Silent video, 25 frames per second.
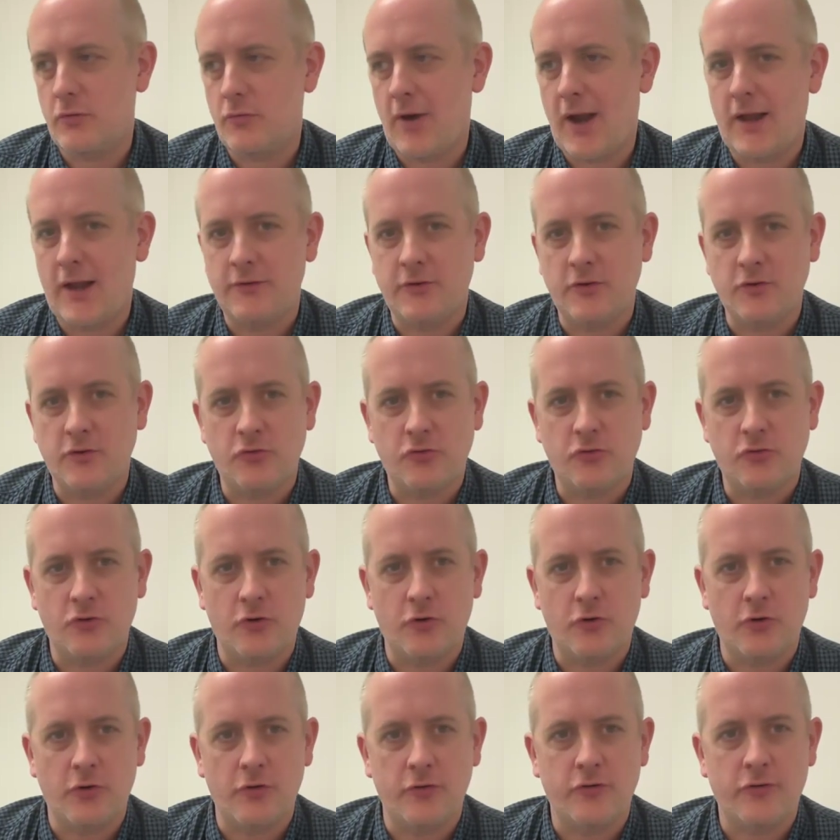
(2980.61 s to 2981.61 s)
around
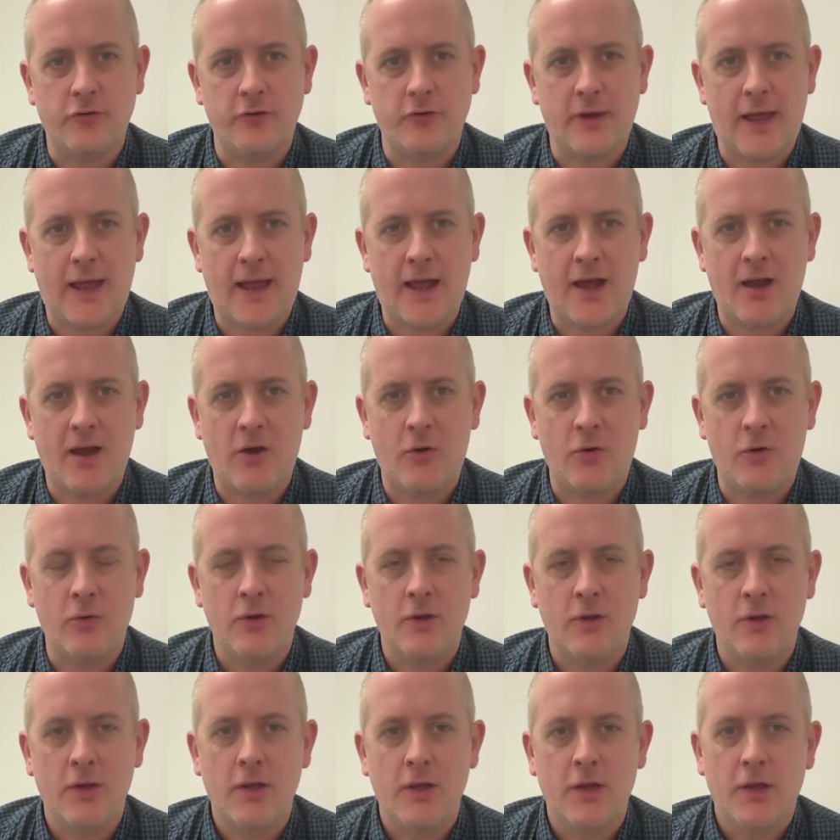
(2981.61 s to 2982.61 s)
insurance and how